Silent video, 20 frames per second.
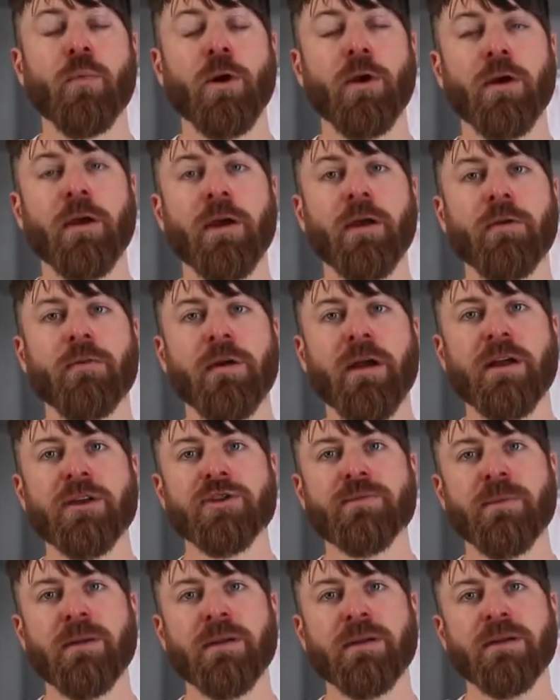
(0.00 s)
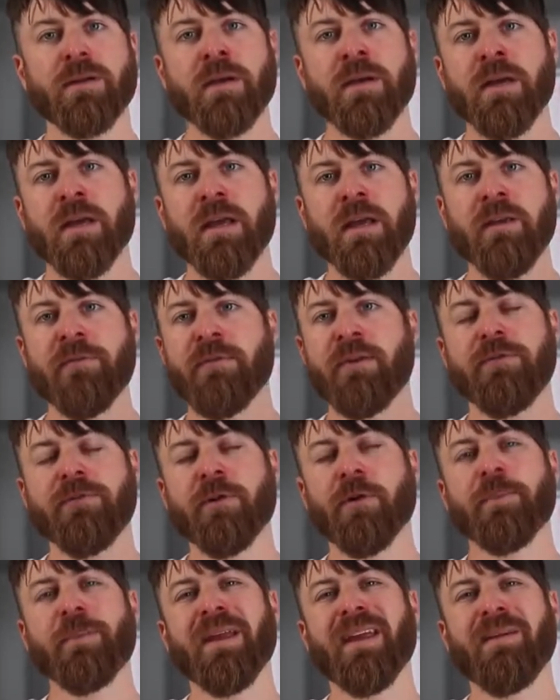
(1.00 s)
working arrangement, even if
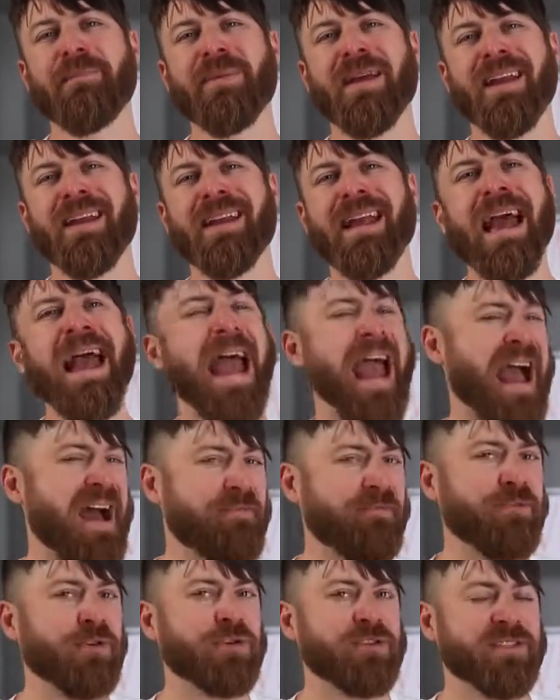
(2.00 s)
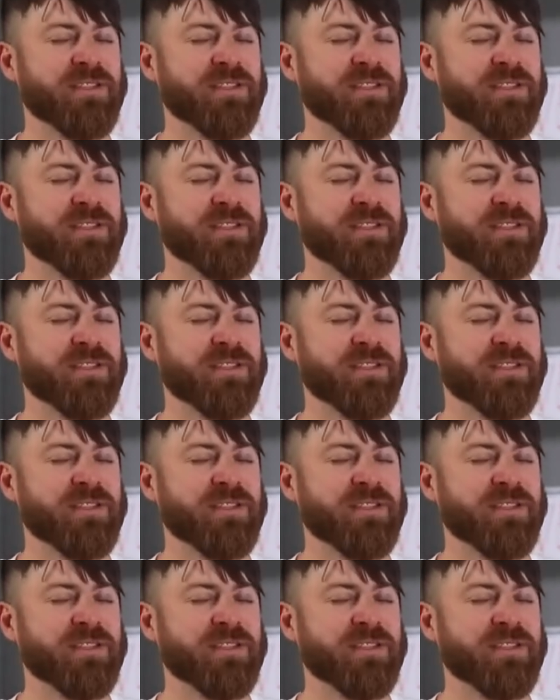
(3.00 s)
you're being paid half your